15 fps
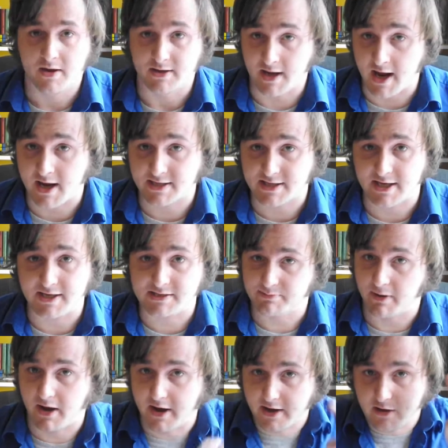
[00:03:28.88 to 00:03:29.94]
Naked Heat
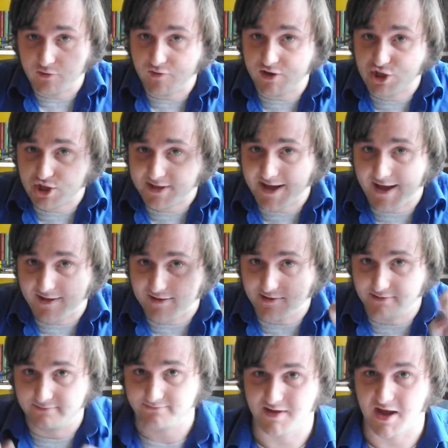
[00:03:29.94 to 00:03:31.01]
by Richard
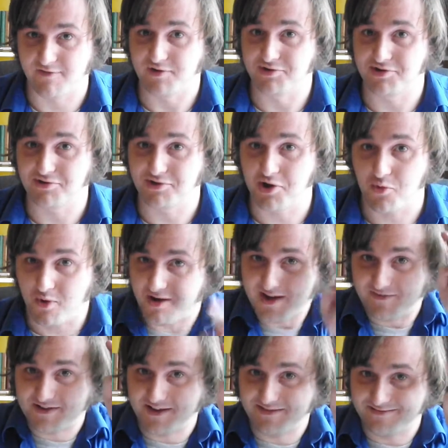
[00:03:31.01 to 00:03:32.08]
Castle. If you don't know why
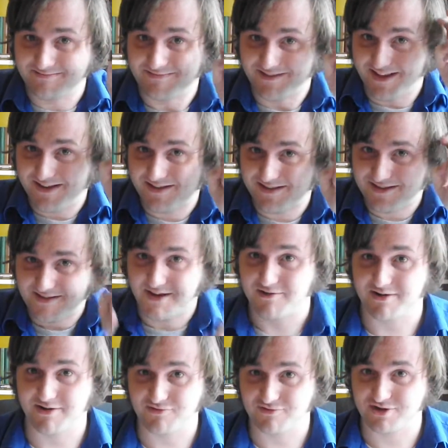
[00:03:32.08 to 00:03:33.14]
I've done this
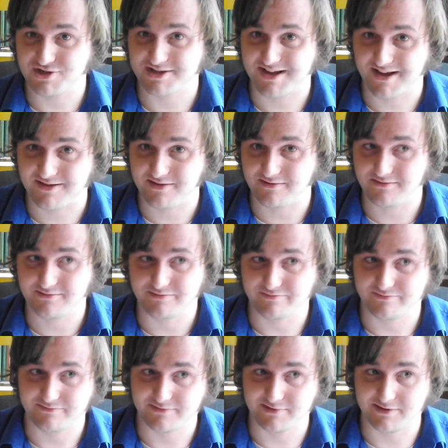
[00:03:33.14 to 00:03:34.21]
around Richard Castle,
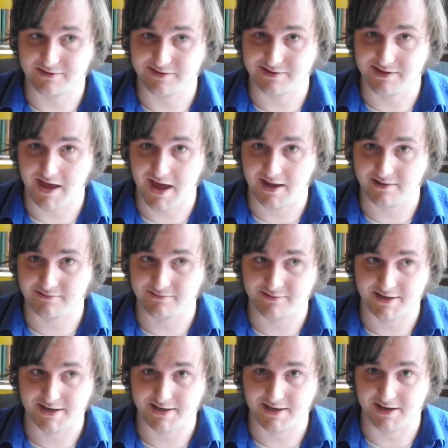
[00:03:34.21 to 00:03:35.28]
then
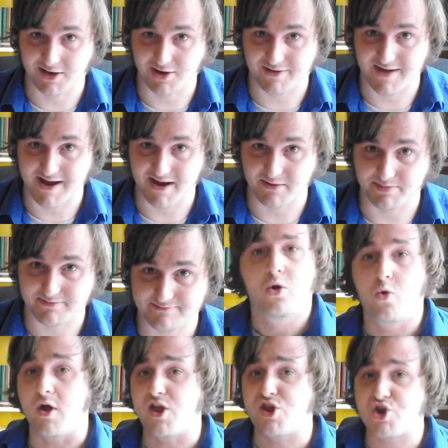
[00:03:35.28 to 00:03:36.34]
you need to look that up.
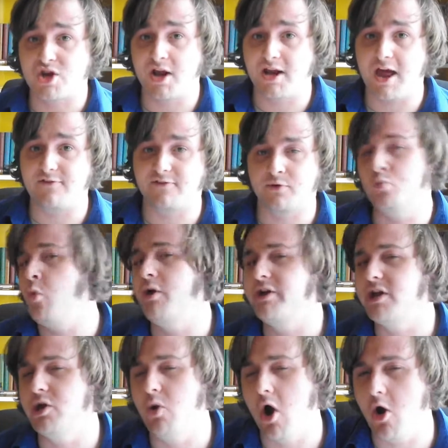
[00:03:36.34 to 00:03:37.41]
Question 11. What are
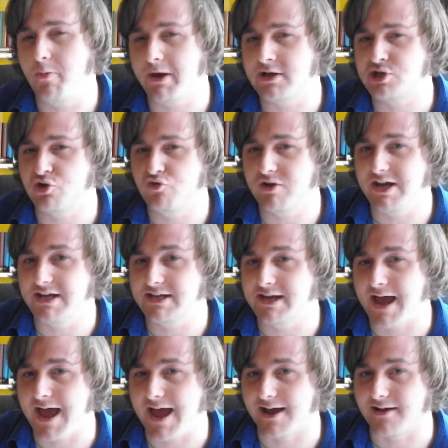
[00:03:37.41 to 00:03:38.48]
you hoping to read
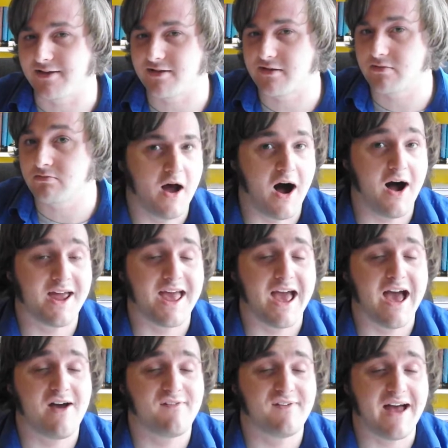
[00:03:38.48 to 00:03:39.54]
next? I
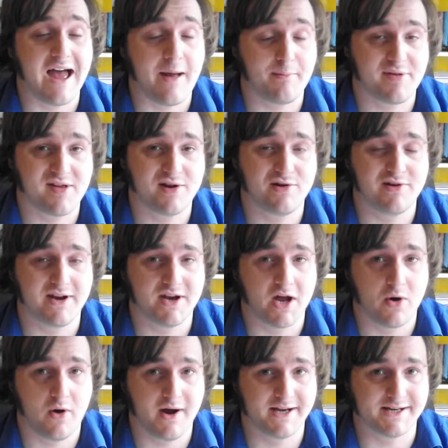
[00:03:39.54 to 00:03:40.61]
have absolutely
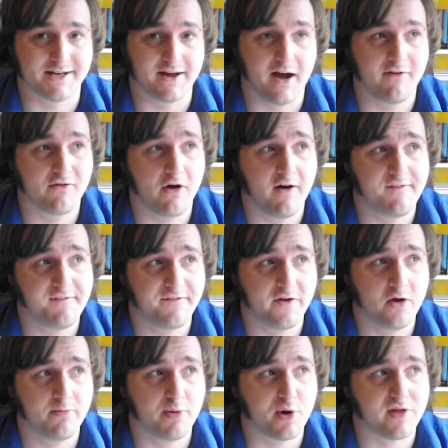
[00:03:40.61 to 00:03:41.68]
no idea. I've got a
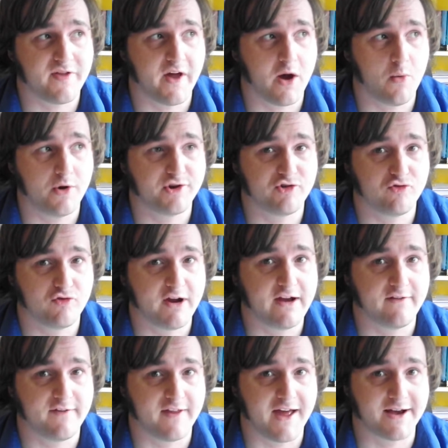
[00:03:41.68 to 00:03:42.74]
few books that I want to
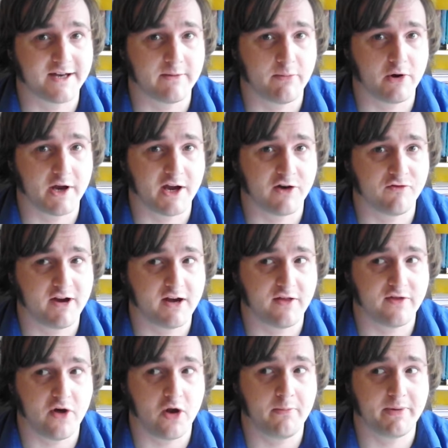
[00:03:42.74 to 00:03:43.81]
read for the anti-bullying
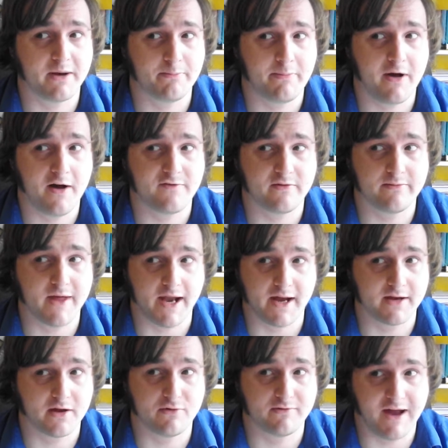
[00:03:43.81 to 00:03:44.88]
readathon, but apart from that
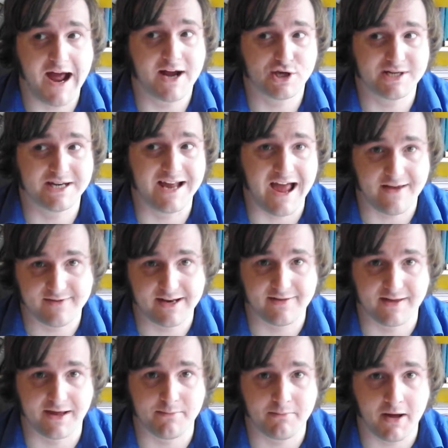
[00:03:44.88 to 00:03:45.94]
I don't actually have
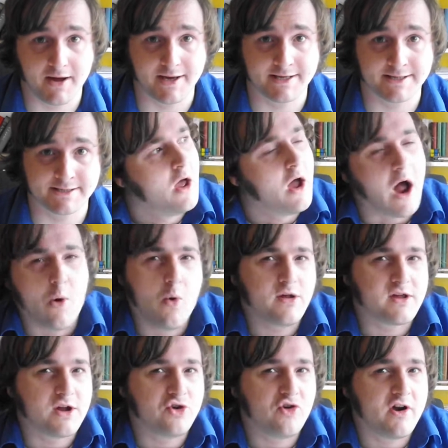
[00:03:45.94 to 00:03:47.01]
anything in mind. I
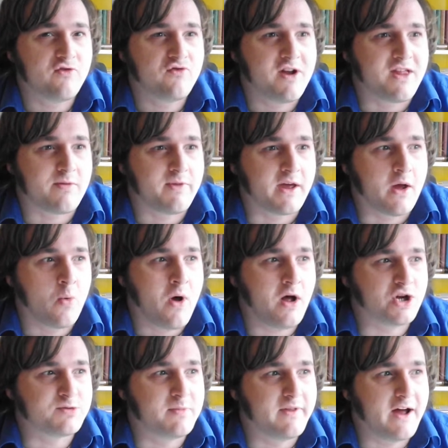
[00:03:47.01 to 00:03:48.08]
was going to try and read something in
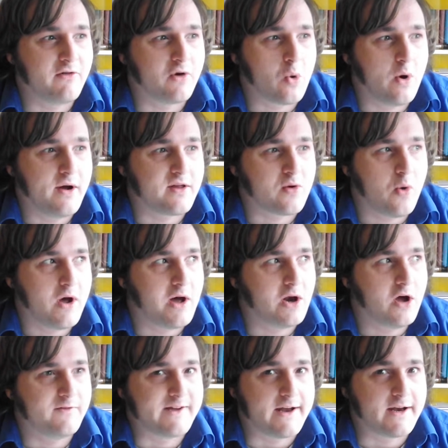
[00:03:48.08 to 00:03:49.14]
Welsh, but that requires quite a
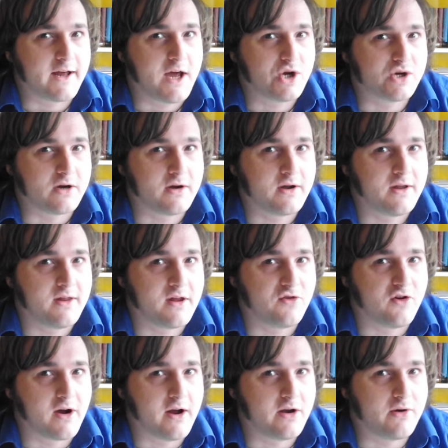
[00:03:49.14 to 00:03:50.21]
lot of dedication
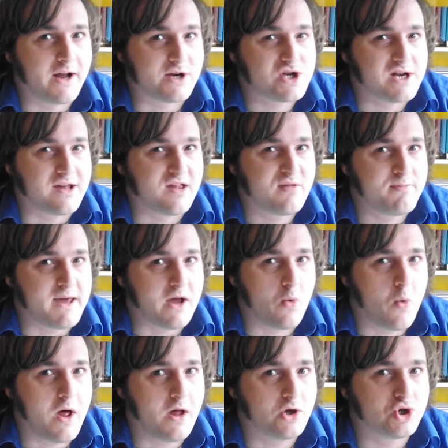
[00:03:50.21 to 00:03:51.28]
considering I don't actually speak
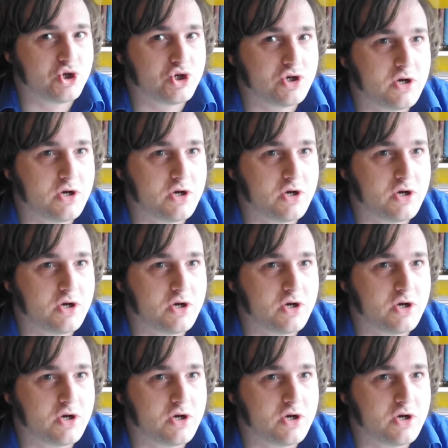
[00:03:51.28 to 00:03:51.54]
Welsh.